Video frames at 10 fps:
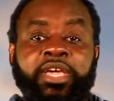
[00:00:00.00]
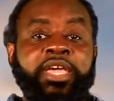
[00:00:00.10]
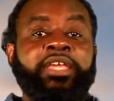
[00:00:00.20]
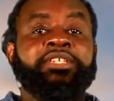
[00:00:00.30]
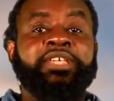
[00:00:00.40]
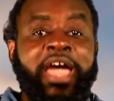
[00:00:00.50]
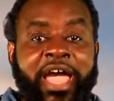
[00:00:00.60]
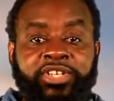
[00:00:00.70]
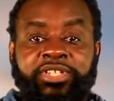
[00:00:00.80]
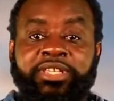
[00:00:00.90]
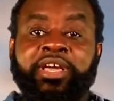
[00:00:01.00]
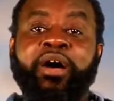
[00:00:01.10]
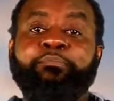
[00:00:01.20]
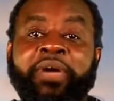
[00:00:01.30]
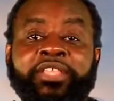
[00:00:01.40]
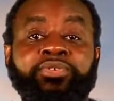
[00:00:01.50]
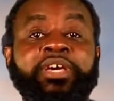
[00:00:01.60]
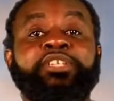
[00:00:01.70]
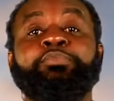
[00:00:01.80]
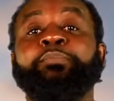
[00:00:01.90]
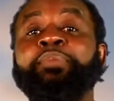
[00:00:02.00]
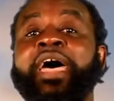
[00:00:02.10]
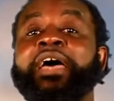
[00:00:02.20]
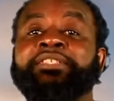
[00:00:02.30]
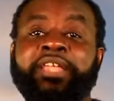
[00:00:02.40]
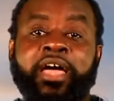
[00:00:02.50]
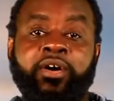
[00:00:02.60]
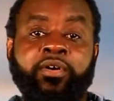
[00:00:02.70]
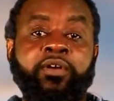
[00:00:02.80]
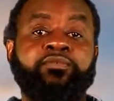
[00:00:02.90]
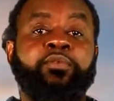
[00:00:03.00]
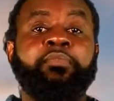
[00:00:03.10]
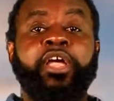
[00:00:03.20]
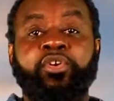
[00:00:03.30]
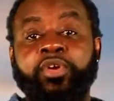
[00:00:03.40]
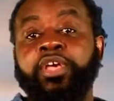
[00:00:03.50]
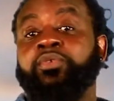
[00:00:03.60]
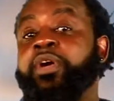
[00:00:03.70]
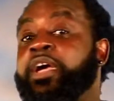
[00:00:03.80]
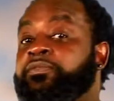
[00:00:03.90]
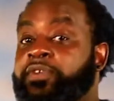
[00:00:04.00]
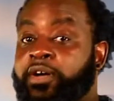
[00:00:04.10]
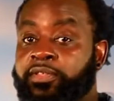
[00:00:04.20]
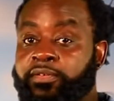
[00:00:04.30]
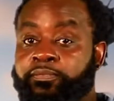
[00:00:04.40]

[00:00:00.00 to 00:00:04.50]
It is actually a mantle that has been passed down from my great-grandfather.